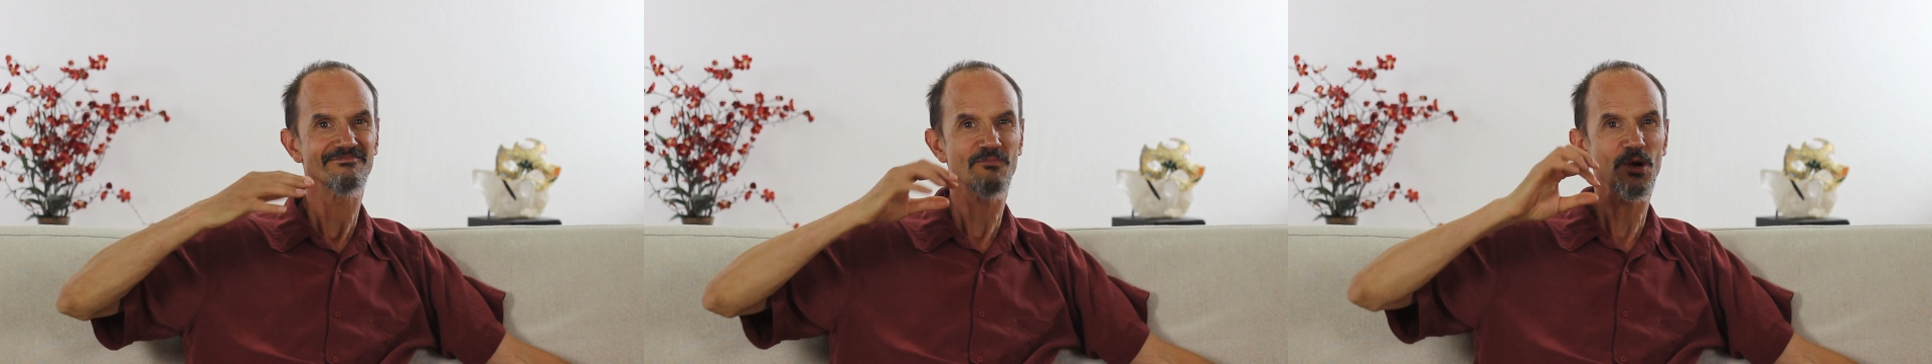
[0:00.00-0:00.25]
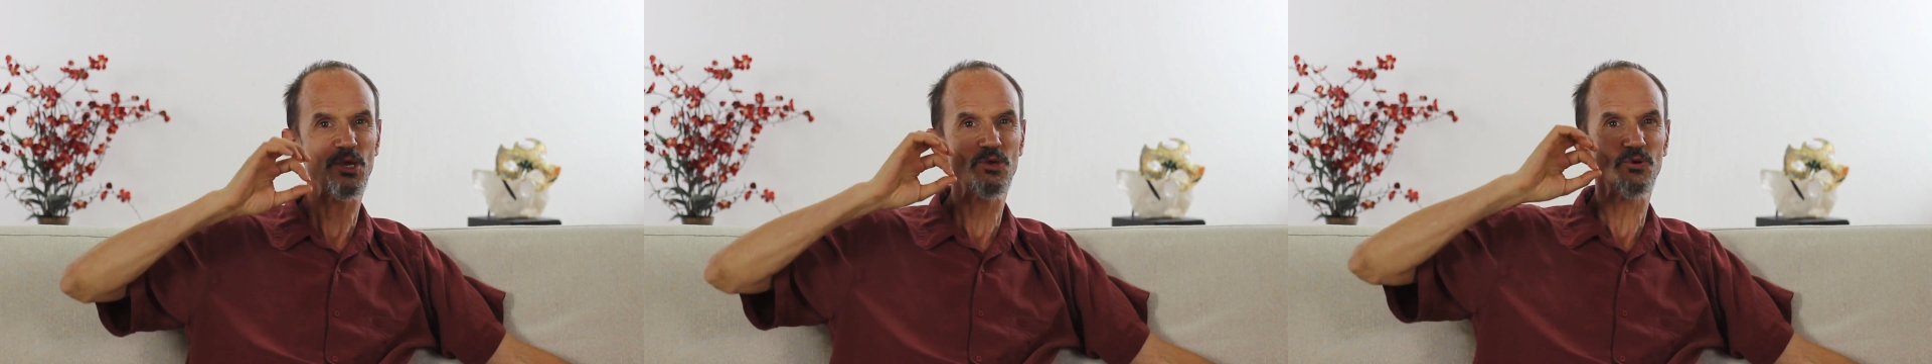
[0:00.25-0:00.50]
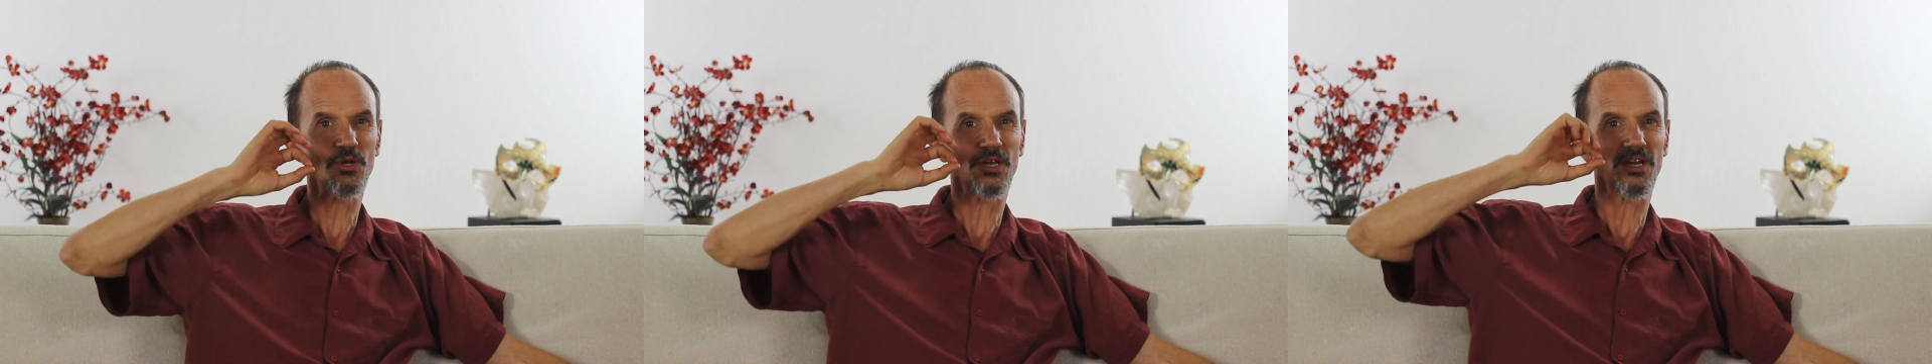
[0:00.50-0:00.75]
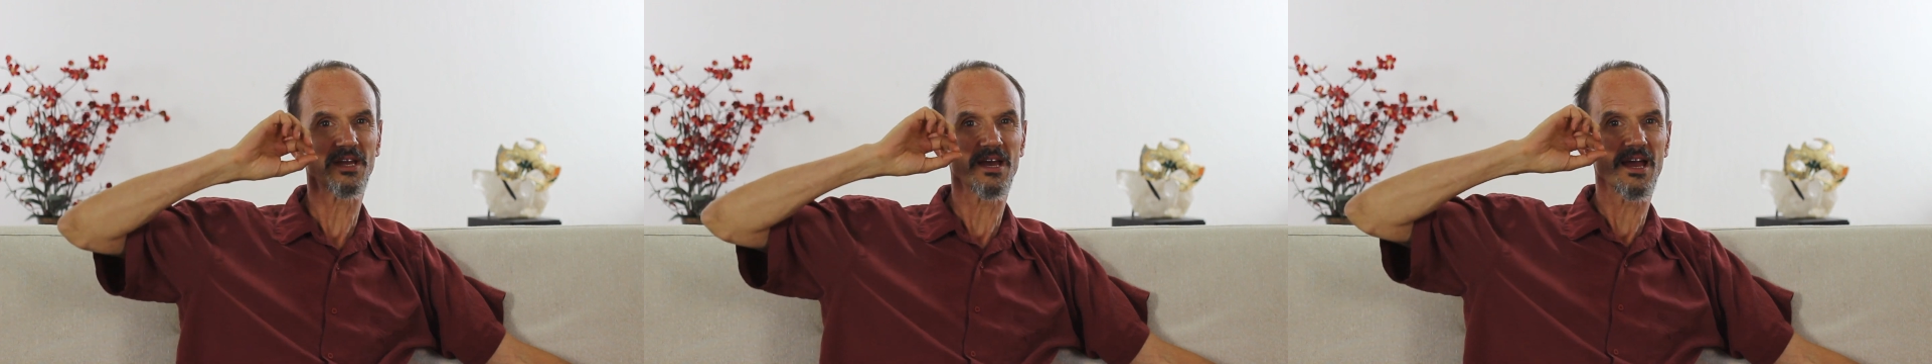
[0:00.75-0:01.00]
where you
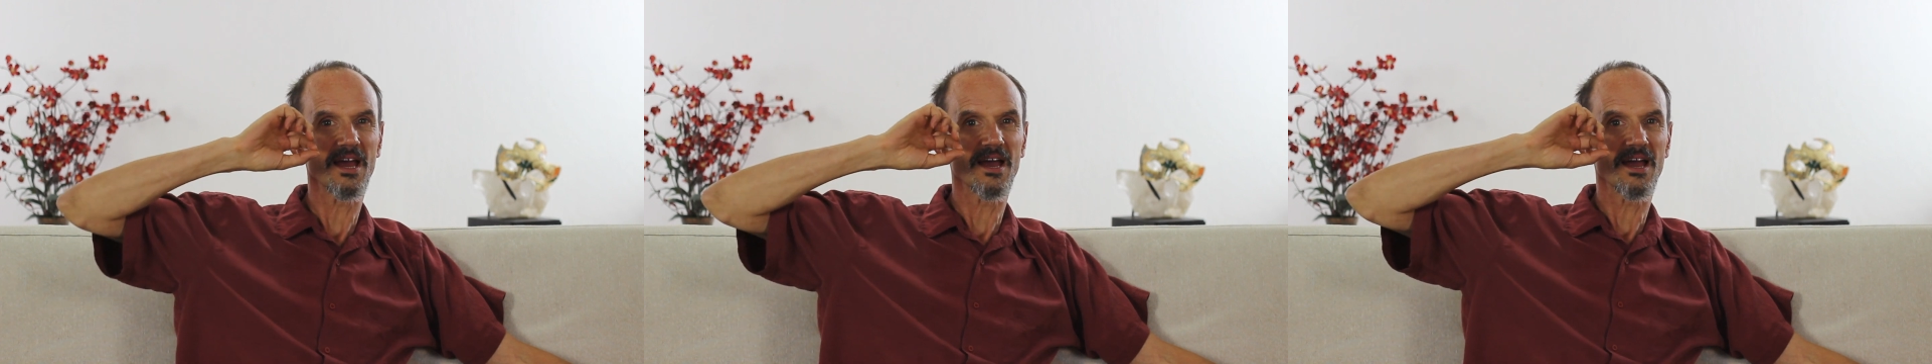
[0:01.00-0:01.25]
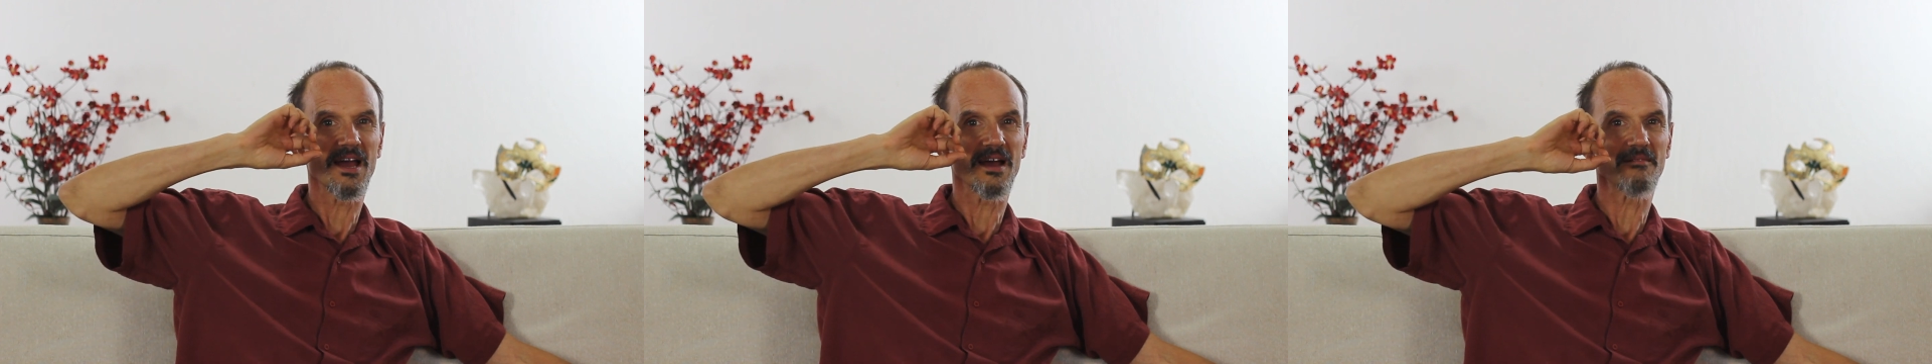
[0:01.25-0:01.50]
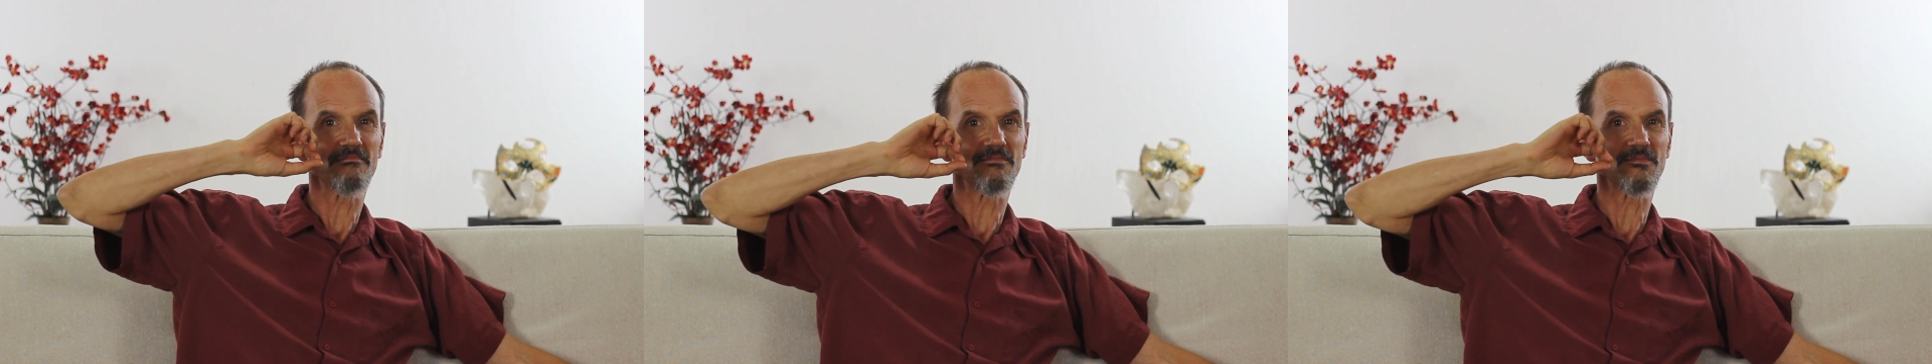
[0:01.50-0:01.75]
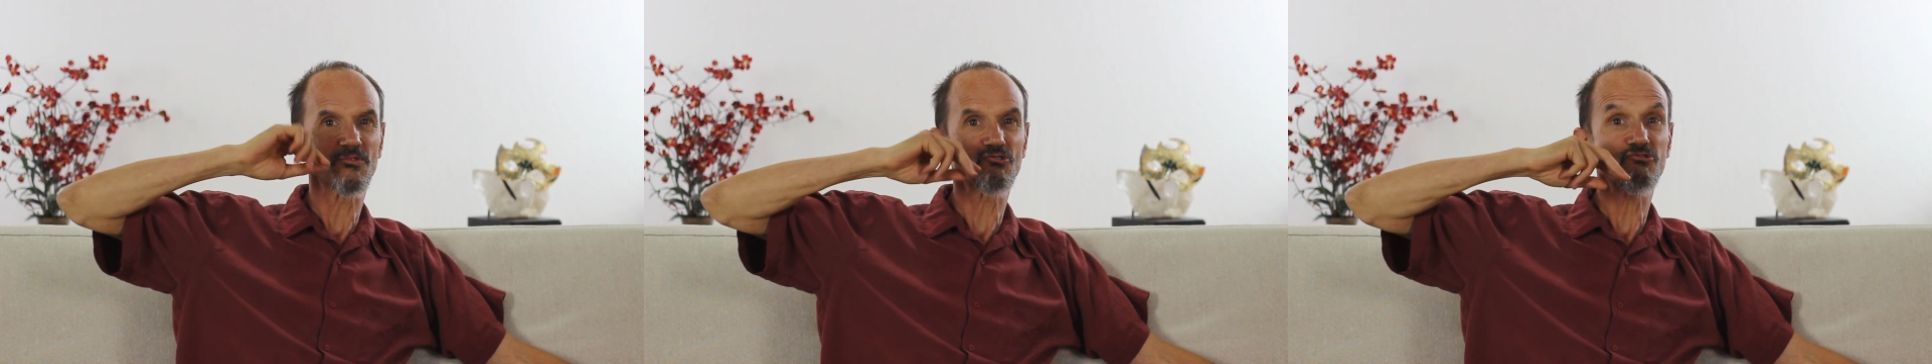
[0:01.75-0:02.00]
can
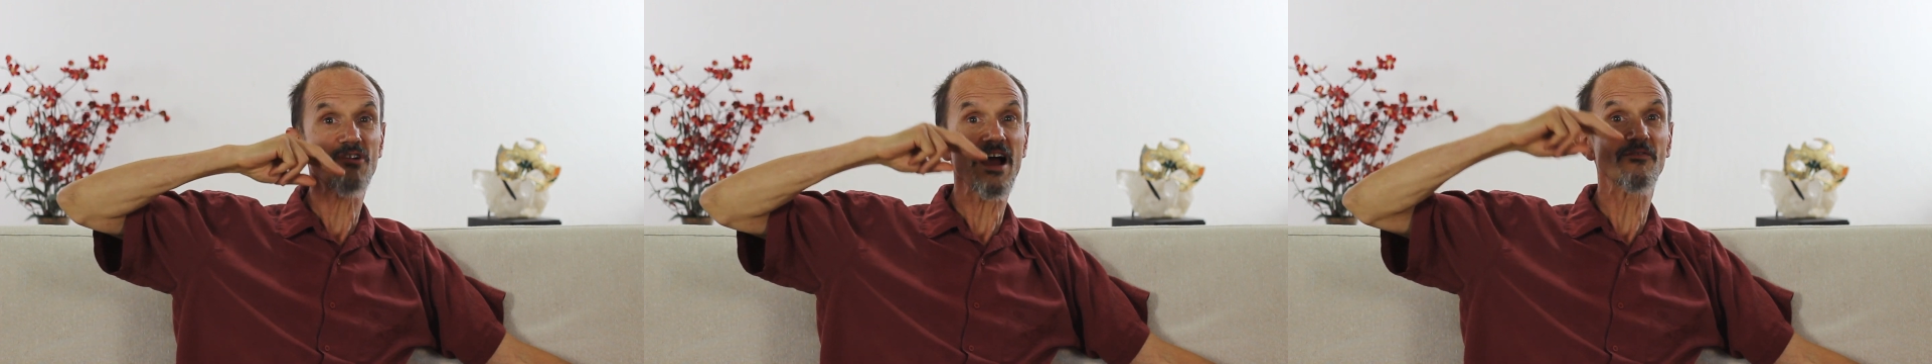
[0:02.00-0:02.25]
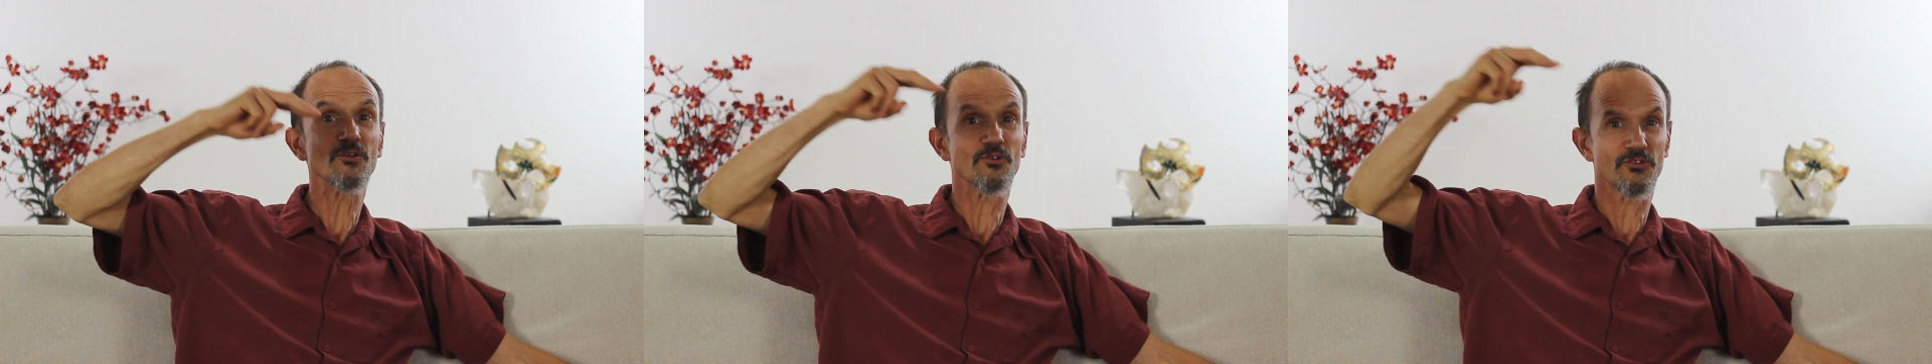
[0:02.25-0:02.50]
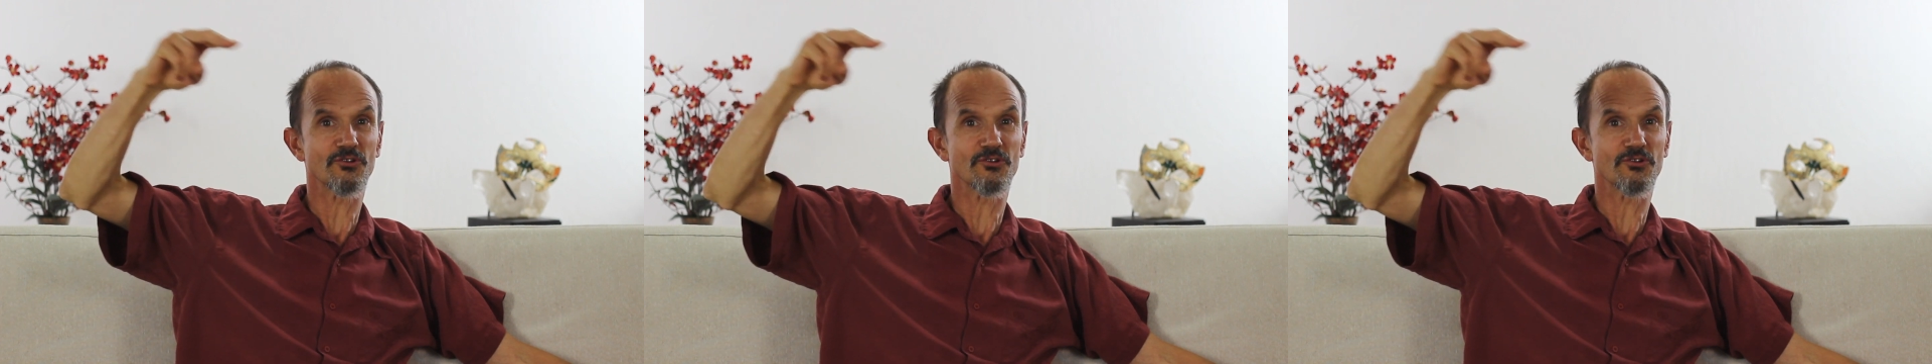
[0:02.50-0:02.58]
travel